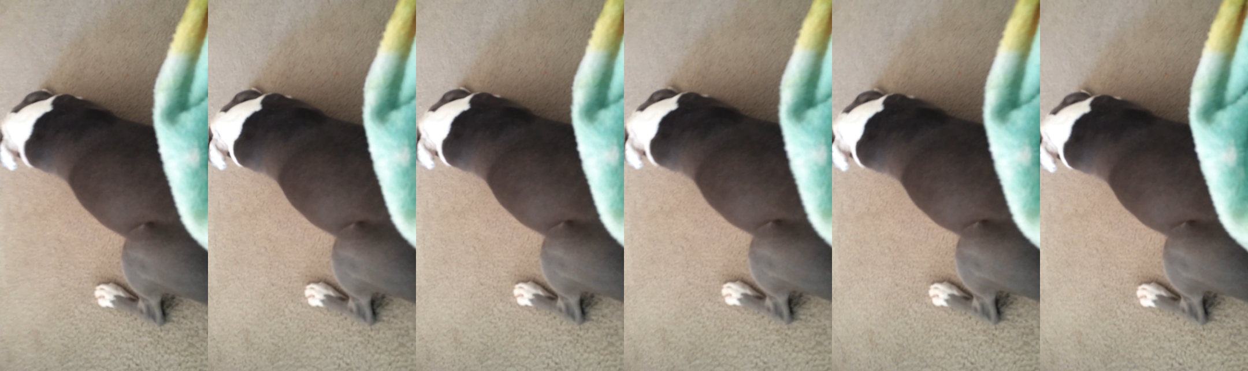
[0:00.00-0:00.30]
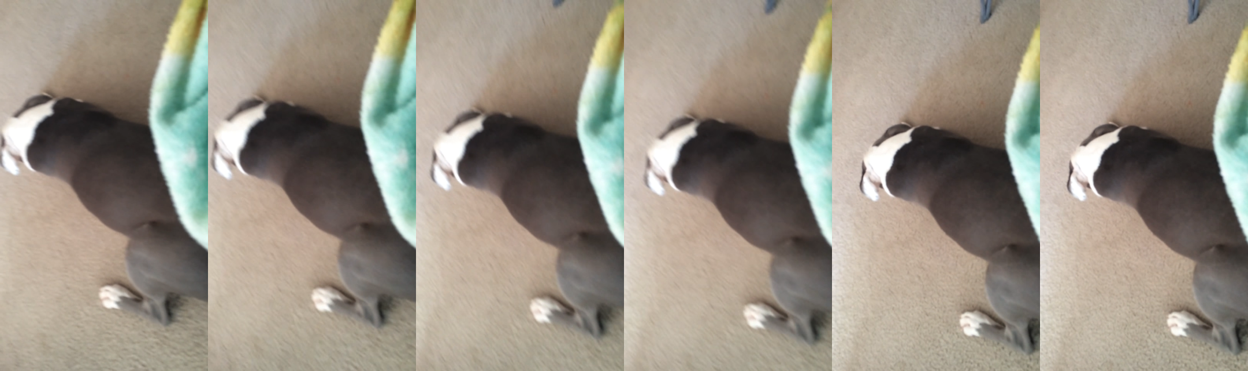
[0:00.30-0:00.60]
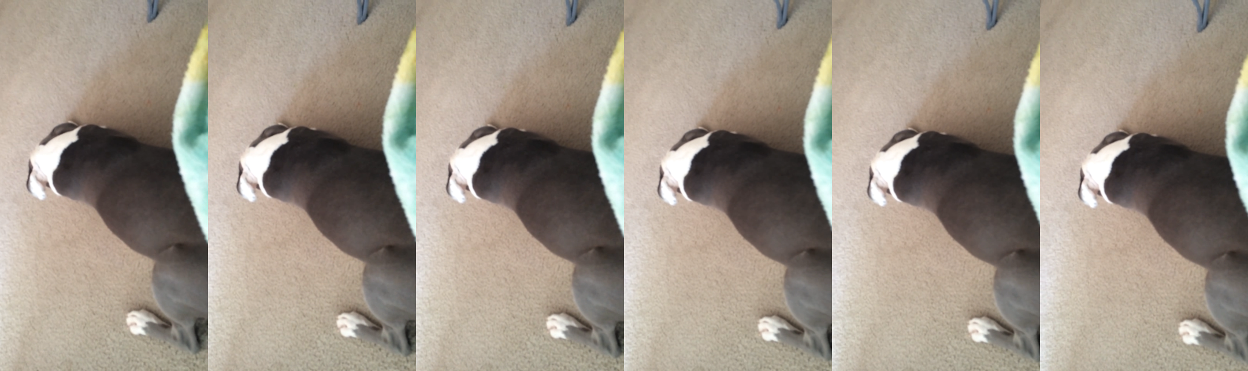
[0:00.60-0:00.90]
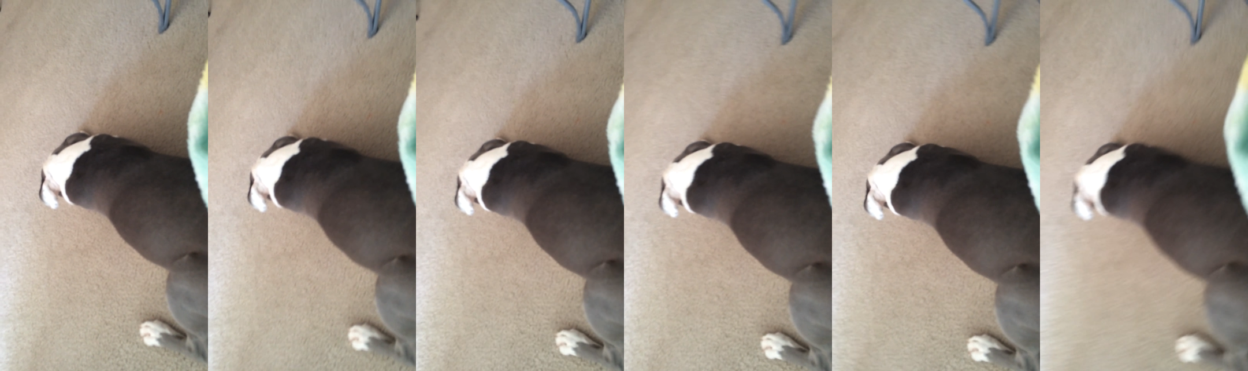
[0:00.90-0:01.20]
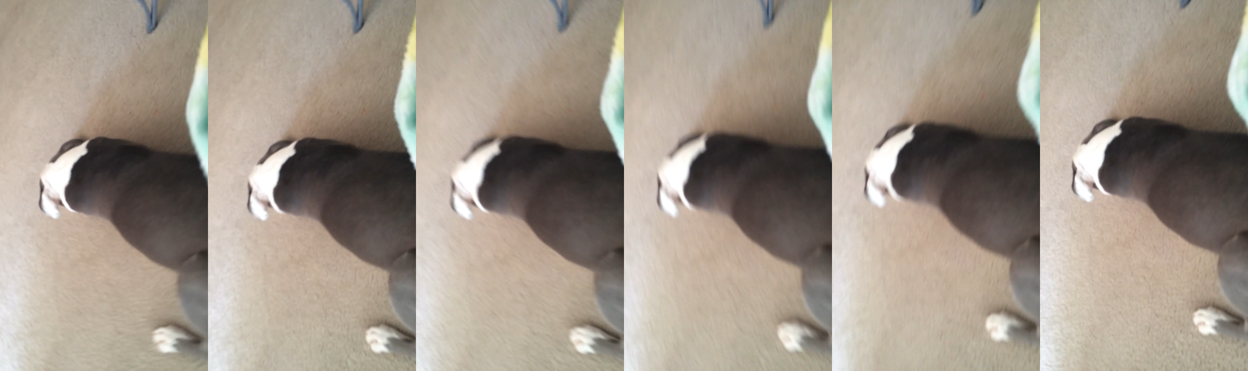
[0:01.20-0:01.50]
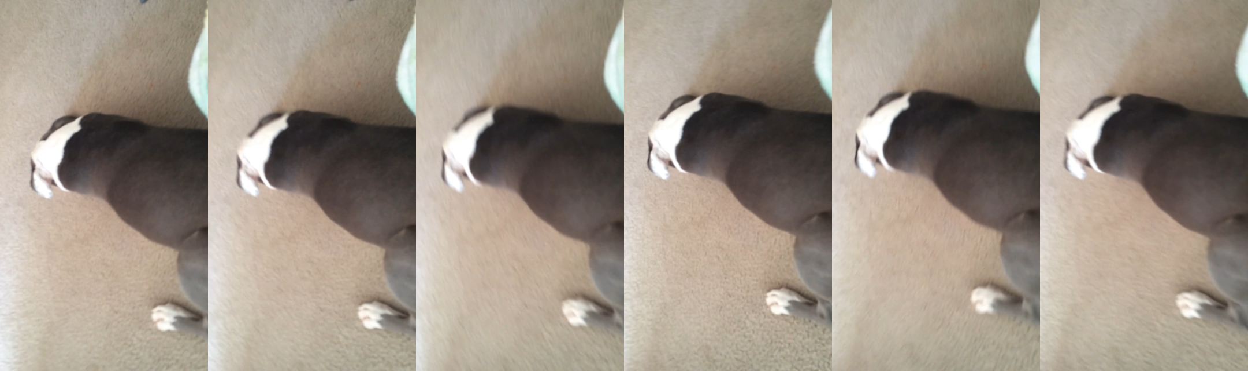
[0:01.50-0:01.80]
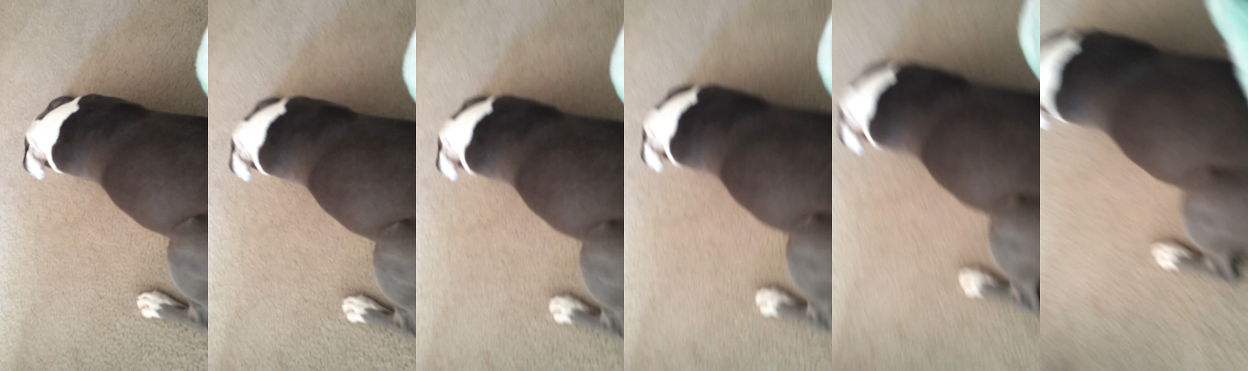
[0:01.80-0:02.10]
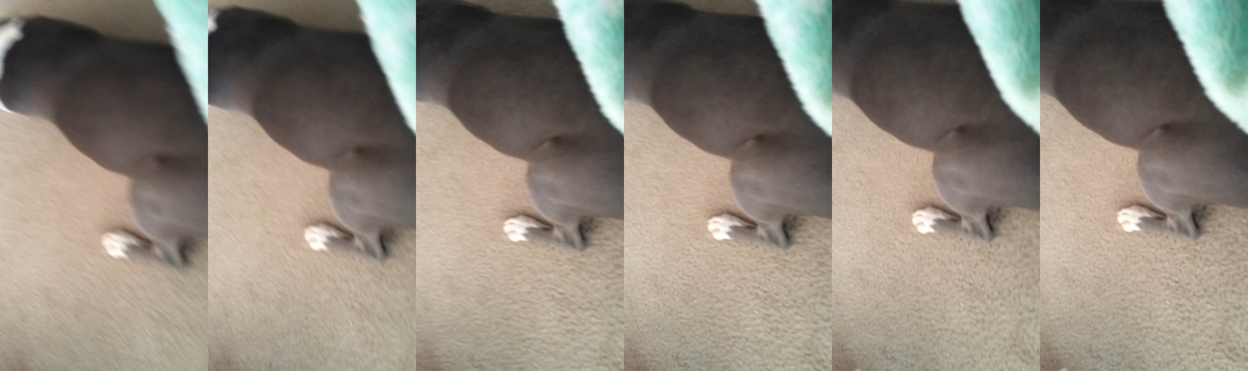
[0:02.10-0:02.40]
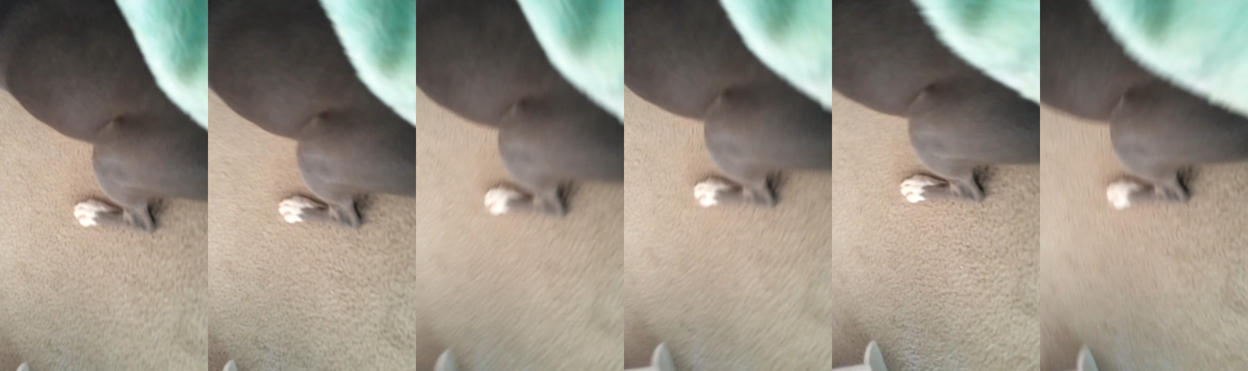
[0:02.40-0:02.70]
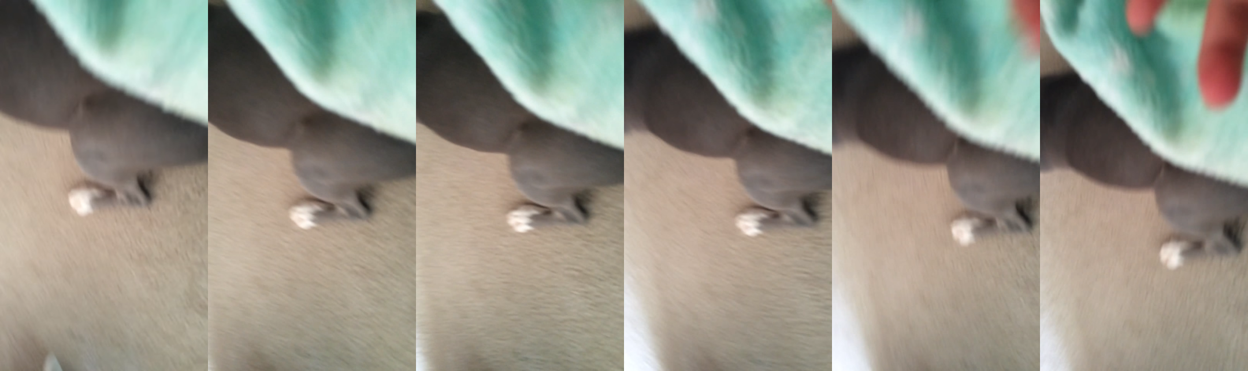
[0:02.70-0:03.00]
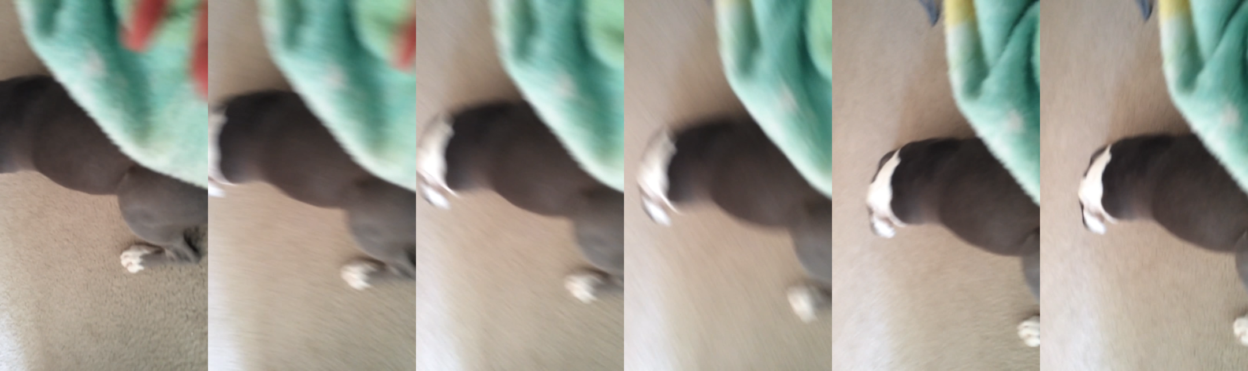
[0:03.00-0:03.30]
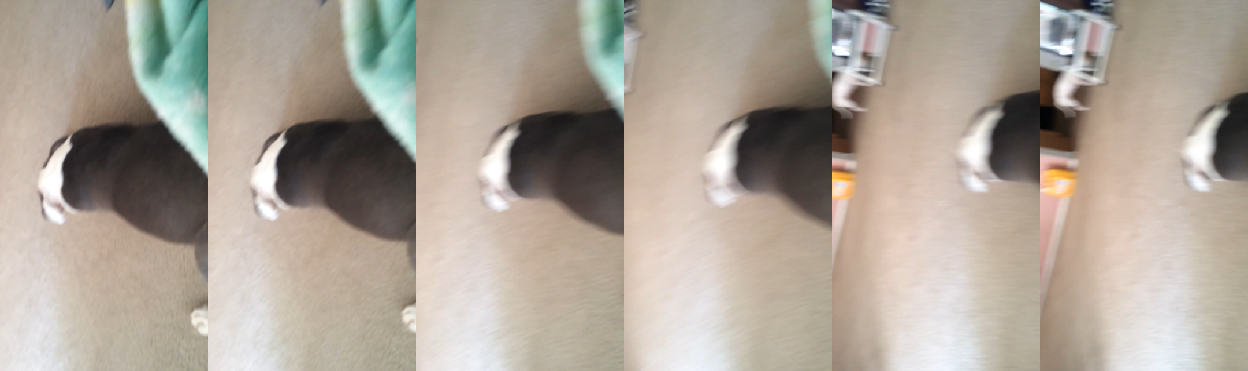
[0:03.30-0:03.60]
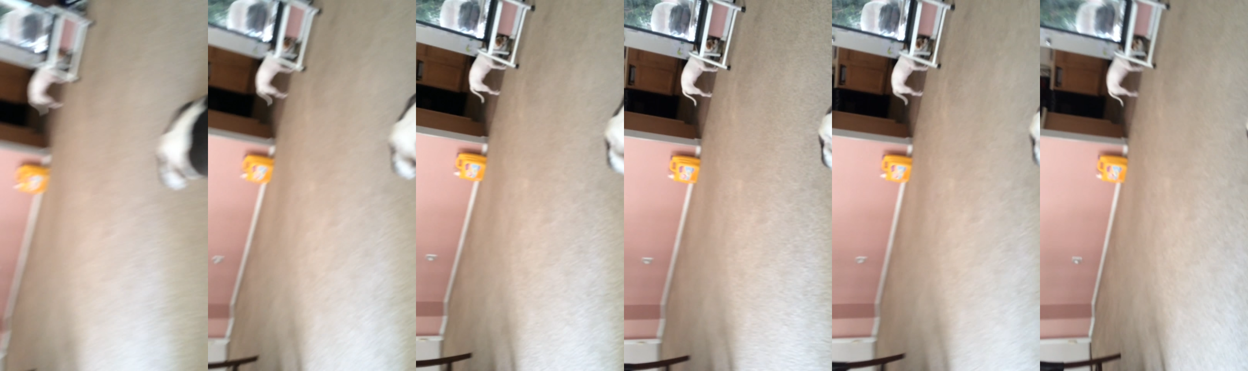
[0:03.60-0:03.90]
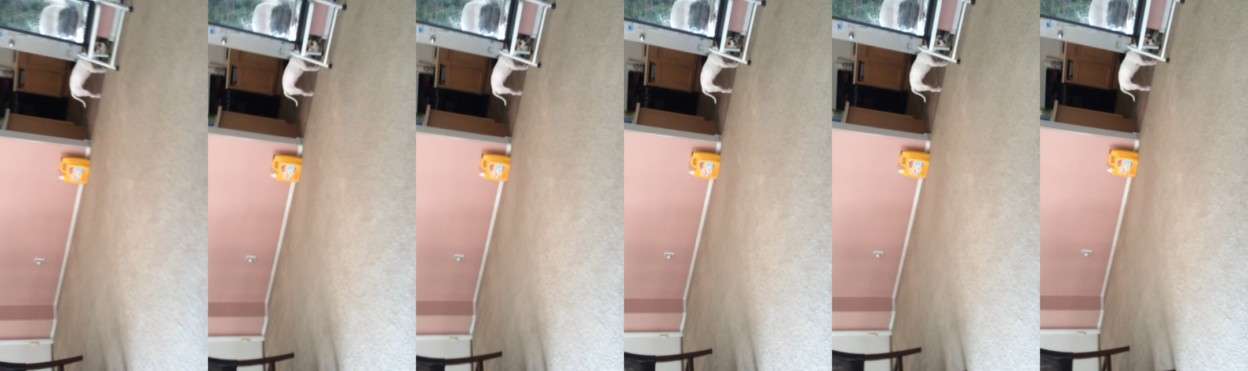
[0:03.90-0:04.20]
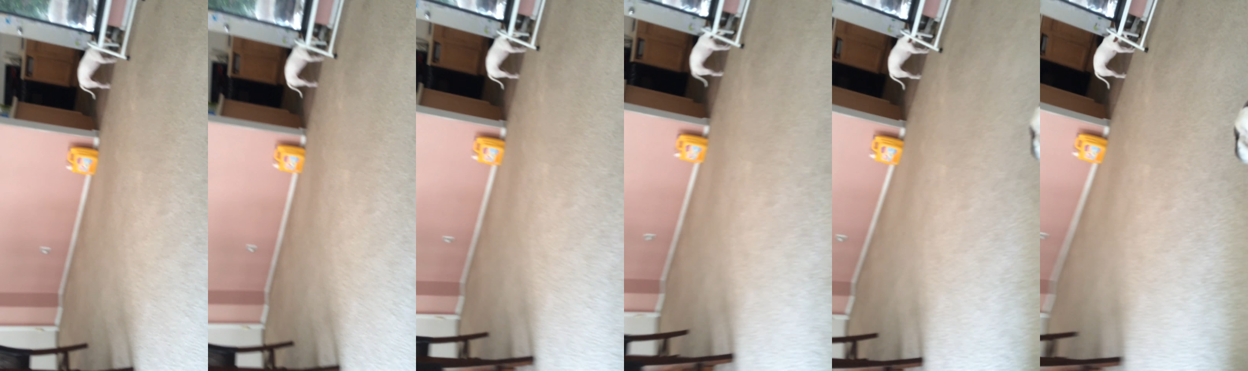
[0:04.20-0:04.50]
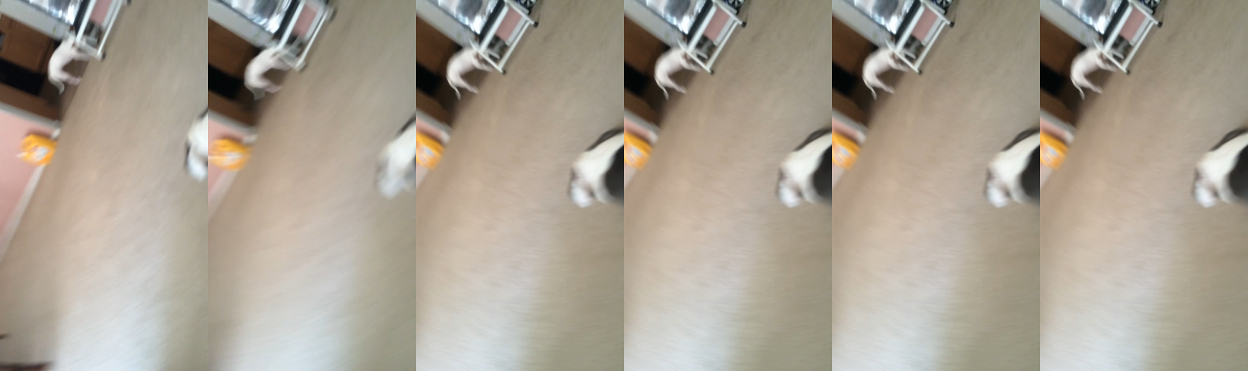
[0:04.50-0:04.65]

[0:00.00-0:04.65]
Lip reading: (no speaker visible)